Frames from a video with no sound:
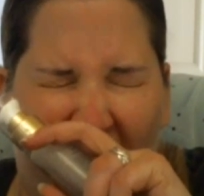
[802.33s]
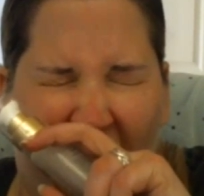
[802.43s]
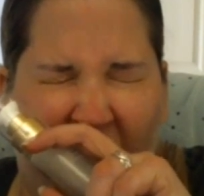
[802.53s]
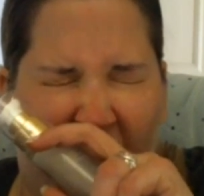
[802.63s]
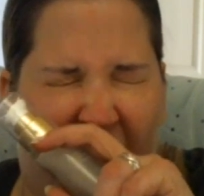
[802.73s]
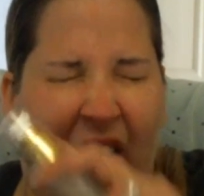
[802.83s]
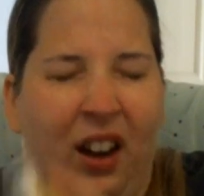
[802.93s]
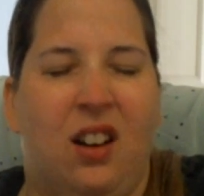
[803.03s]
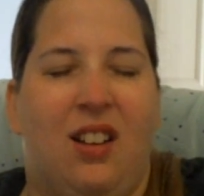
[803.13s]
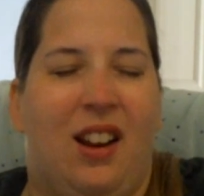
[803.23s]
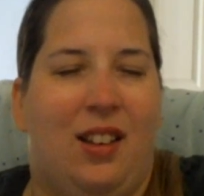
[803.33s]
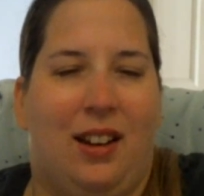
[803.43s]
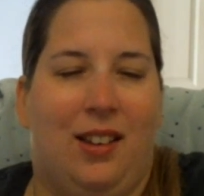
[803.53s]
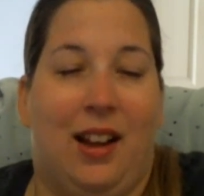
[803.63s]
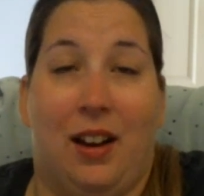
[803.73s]
It just has
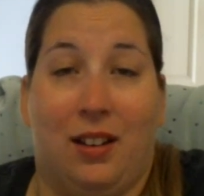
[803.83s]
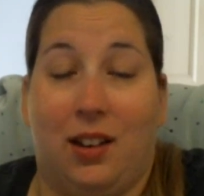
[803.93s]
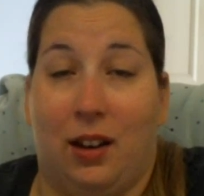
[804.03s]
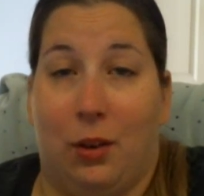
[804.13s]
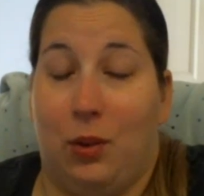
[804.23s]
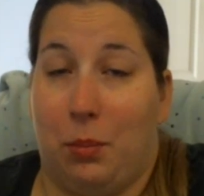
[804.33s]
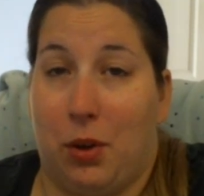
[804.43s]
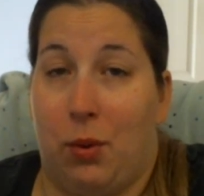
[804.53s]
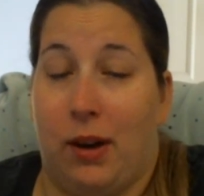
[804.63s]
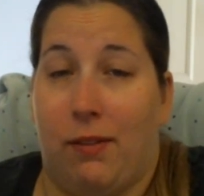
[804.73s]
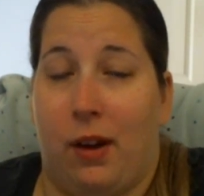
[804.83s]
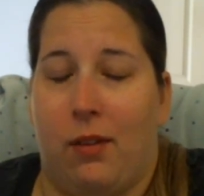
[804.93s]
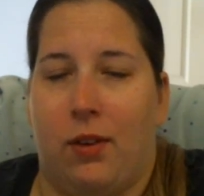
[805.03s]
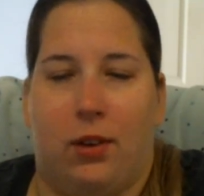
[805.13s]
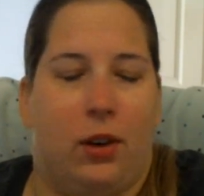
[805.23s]
like settings, and it goes up to
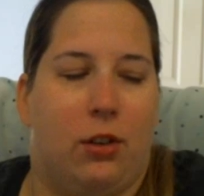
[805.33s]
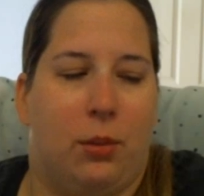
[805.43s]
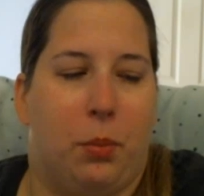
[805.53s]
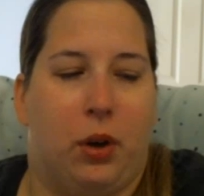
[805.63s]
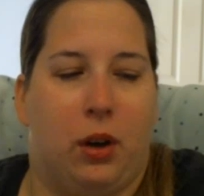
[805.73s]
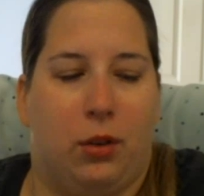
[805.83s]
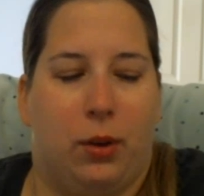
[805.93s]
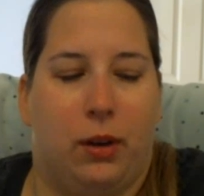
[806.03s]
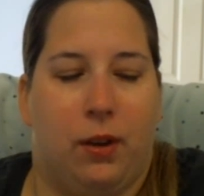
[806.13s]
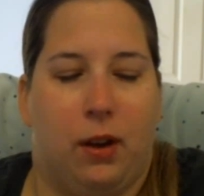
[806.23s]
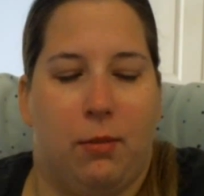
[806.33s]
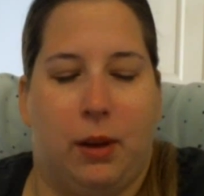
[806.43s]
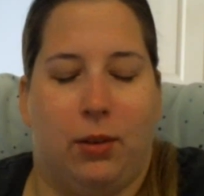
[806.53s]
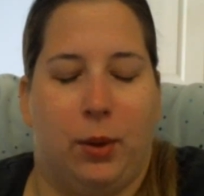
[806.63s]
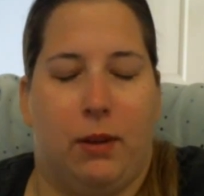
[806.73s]
25, and so I just put it on 25
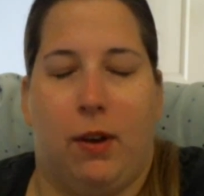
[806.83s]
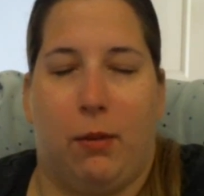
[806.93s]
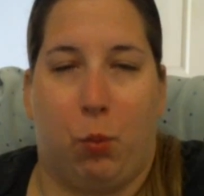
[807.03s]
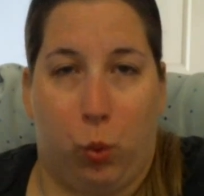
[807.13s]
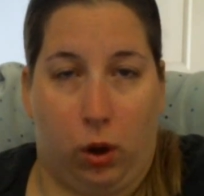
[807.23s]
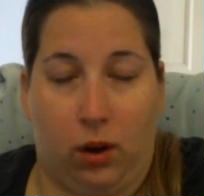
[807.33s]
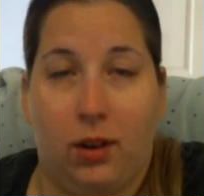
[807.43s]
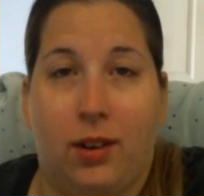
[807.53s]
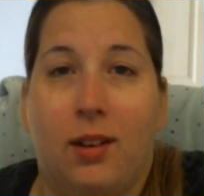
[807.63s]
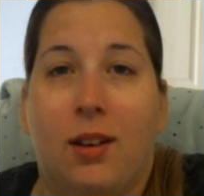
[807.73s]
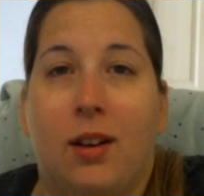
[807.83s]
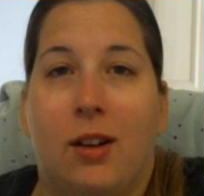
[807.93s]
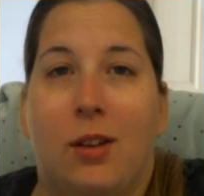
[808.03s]
because 25 works.